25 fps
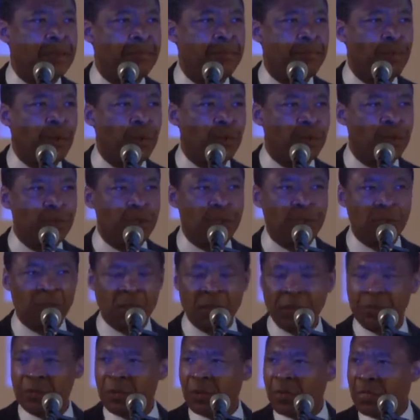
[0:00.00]
important to
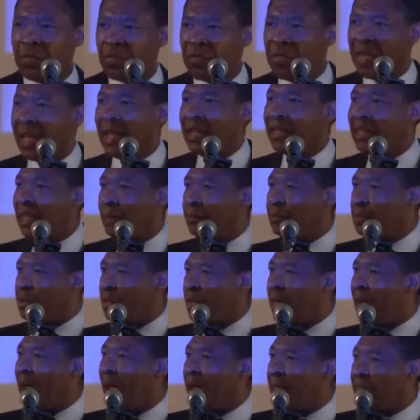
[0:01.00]
sort of to think them
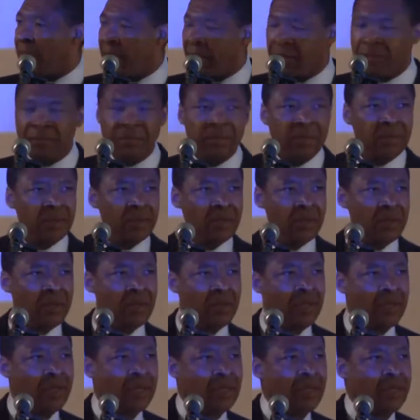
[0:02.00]
together,
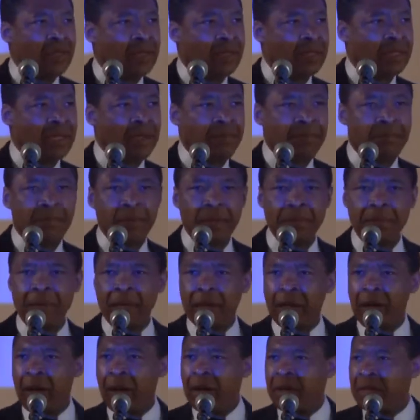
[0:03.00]
simply
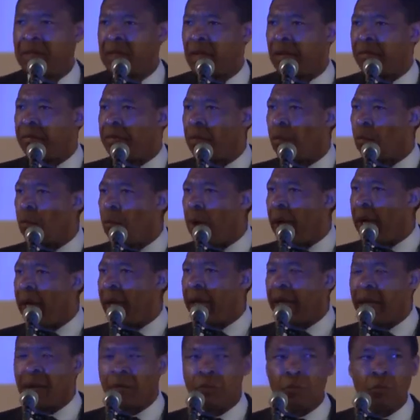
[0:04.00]
because of the
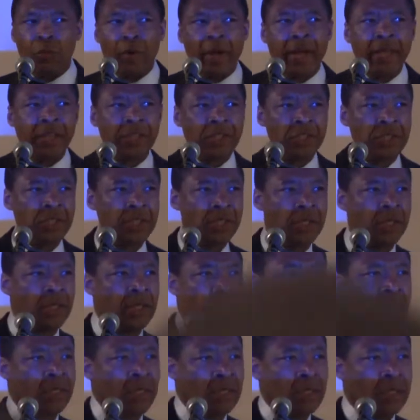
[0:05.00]
way in which
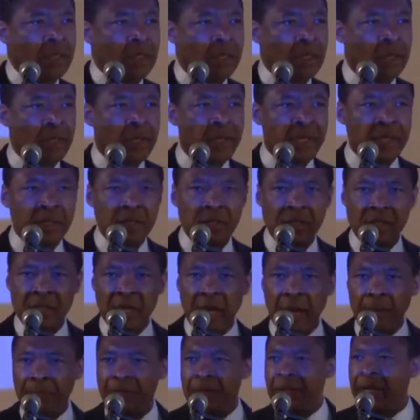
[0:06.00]
the
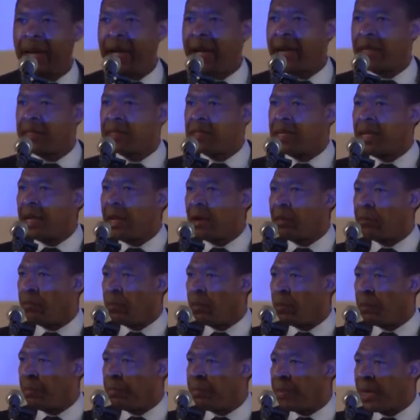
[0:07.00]
subjects that
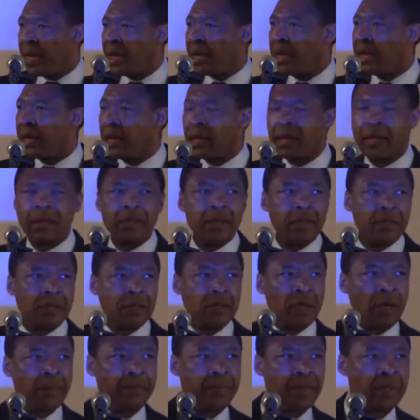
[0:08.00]
will be the
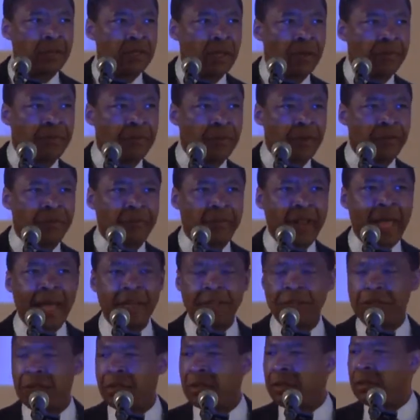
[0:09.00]
topics of
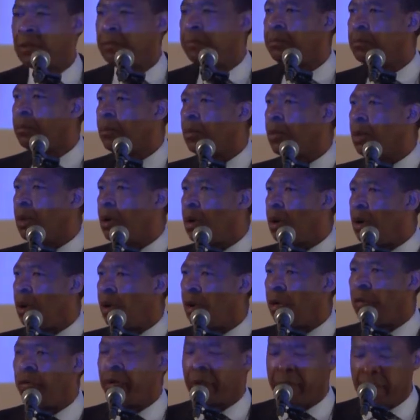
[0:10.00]
reflection
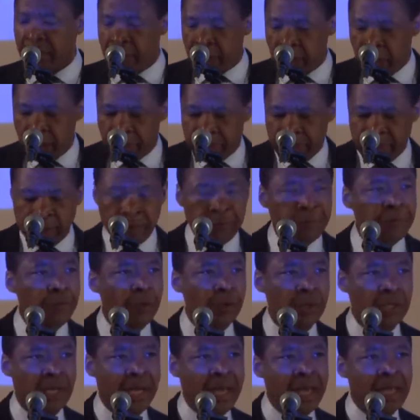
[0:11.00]
over the coming
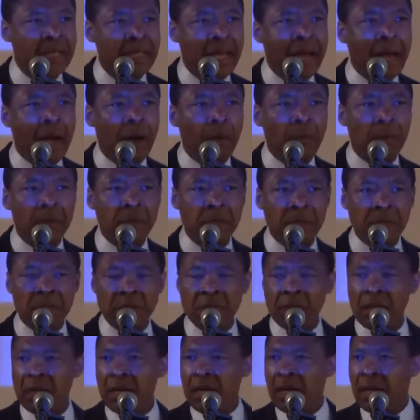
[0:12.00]
48
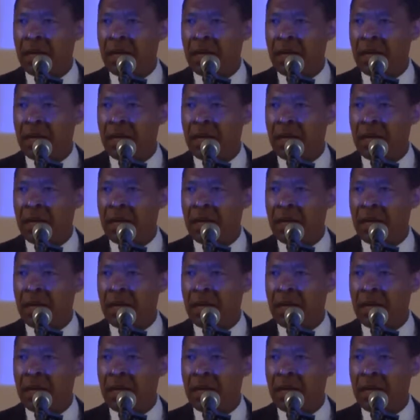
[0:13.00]
hours